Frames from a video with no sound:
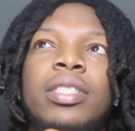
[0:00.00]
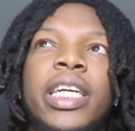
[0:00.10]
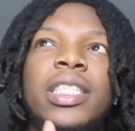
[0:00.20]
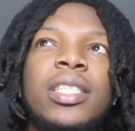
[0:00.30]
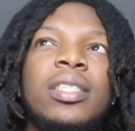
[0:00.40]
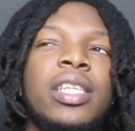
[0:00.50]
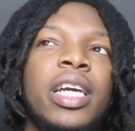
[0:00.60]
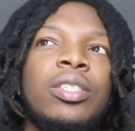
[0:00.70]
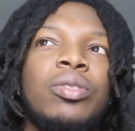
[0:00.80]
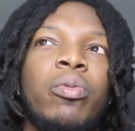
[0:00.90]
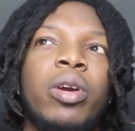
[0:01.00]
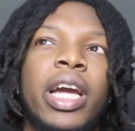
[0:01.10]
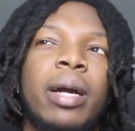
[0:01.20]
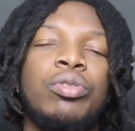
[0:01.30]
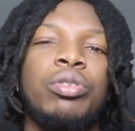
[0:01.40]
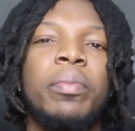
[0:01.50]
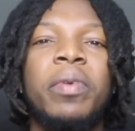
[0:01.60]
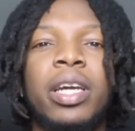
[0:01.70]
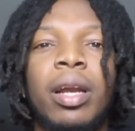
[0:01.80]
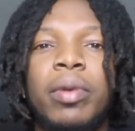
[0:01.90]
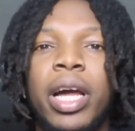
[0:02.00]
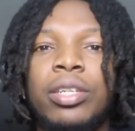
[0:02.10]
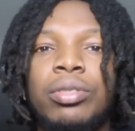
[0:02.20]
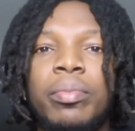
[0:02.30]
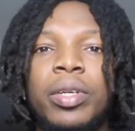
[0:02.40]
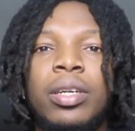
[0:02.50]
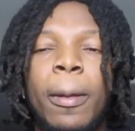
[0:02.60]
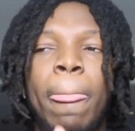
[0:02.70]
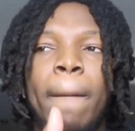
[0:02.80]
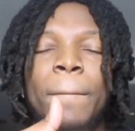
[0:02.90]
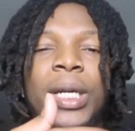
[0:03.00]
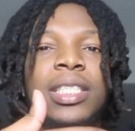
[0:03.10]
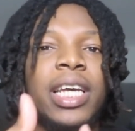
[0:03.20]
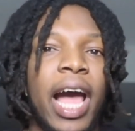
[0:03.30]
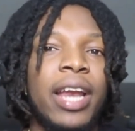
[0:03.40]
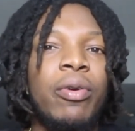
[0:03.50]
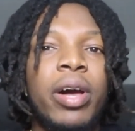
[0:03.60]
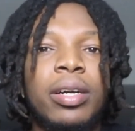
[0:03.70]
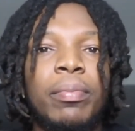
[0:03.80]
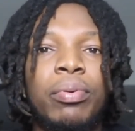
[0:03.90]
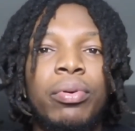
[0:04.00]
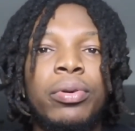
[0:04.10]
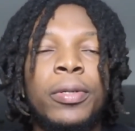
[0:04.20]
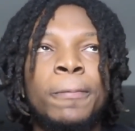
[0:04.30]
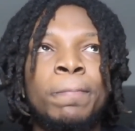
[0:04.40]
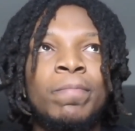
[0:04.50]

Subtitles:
there's a sense where like I'm tripping and I'm not tripping, because like I know I could pull.